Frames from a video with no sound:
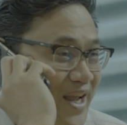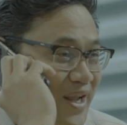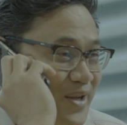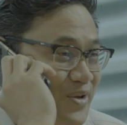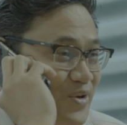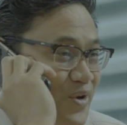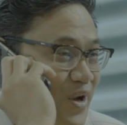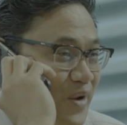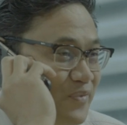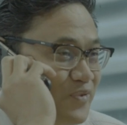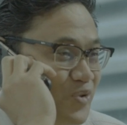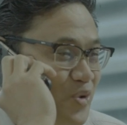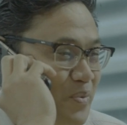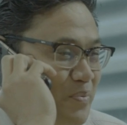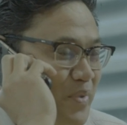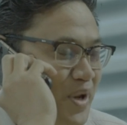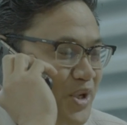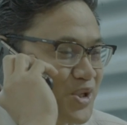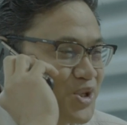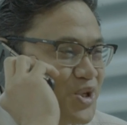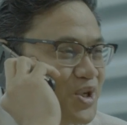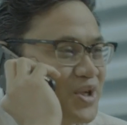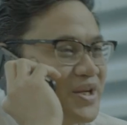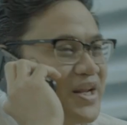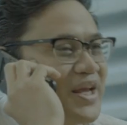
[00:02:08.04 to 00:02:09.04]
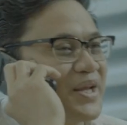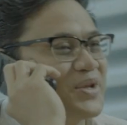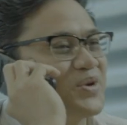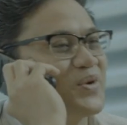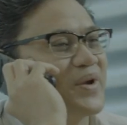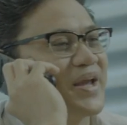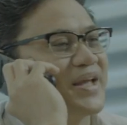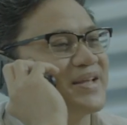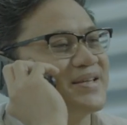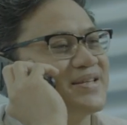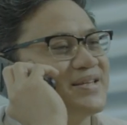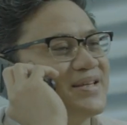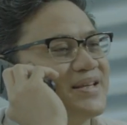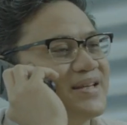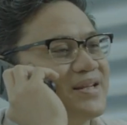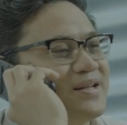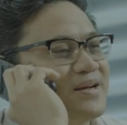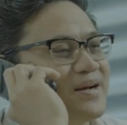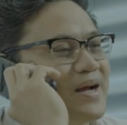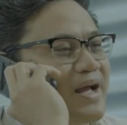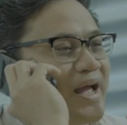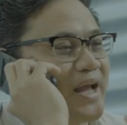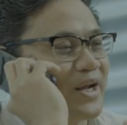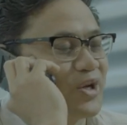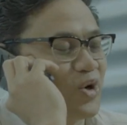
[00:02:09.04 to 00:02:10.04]
that you have to make sure that you can see
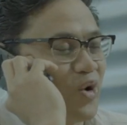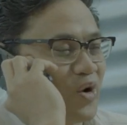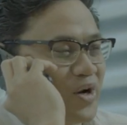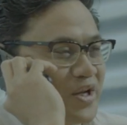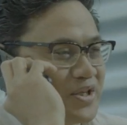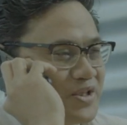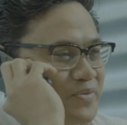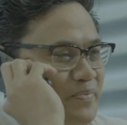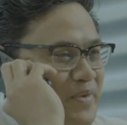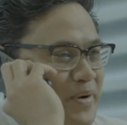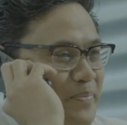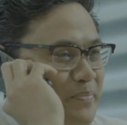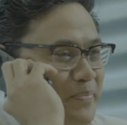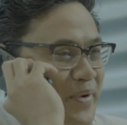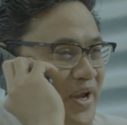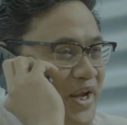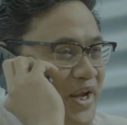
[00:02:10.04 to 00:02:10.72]
the acknowledgement